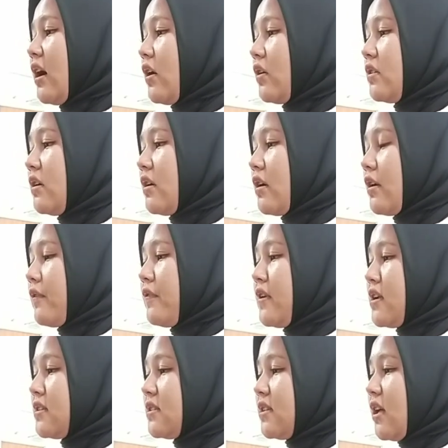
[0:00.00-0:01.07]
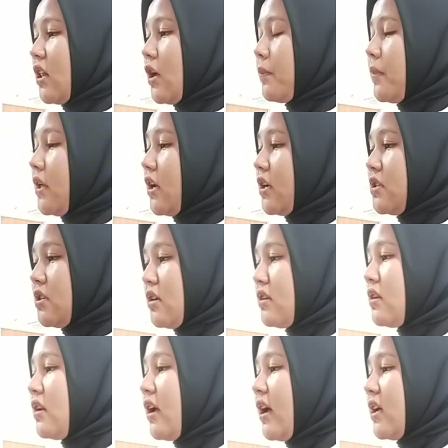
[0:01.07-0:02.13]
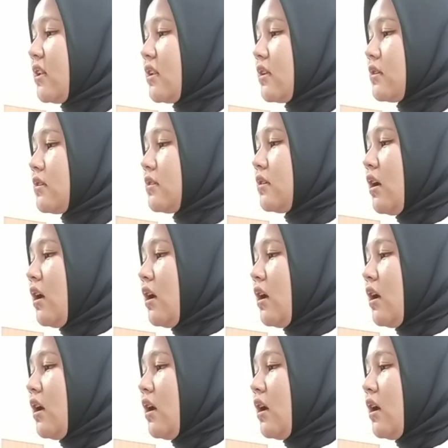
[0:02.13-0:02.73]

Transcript: other financial application, and